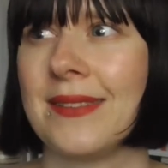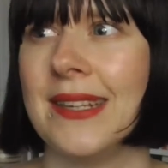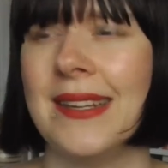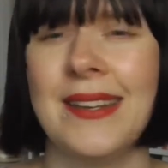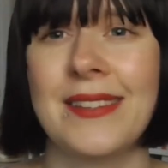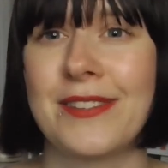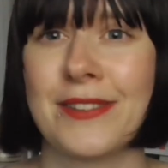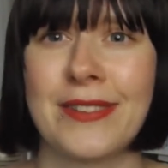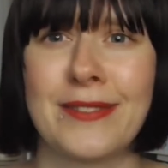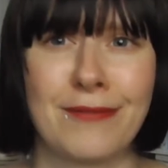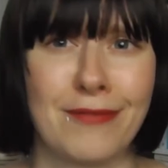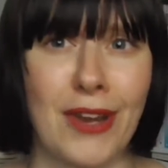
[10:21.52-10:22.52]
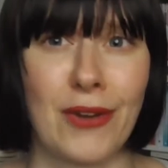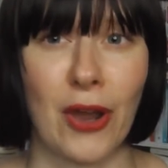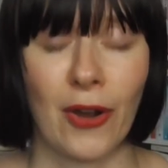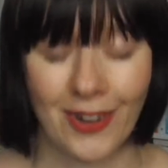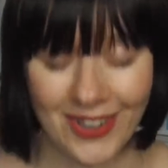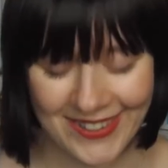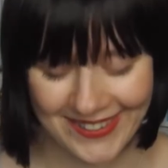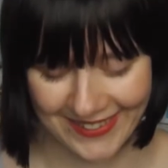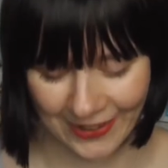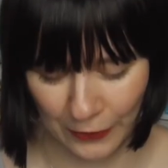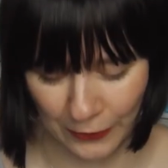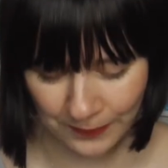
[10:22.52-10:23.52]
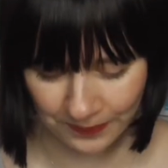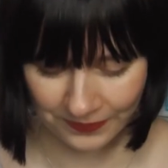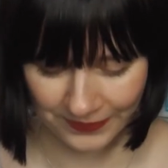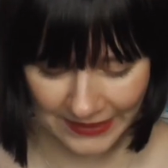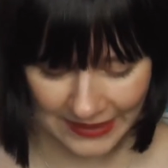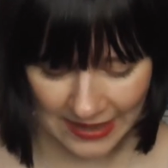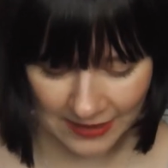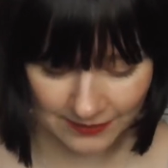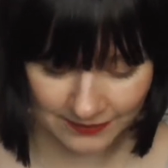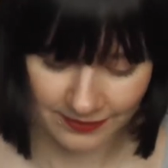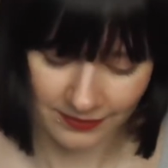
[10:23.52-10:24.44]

is just very hard. So yeah,